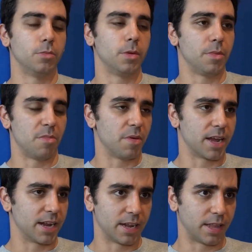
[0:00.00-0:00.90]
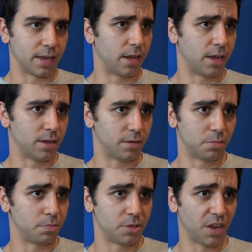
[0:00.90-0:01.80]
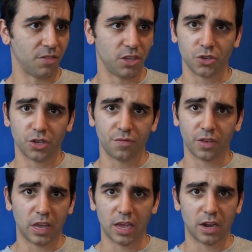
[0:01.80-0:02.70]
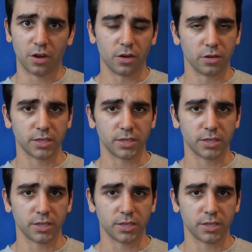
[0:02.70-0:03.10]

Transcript: But maybe I got to get like a safety certificate or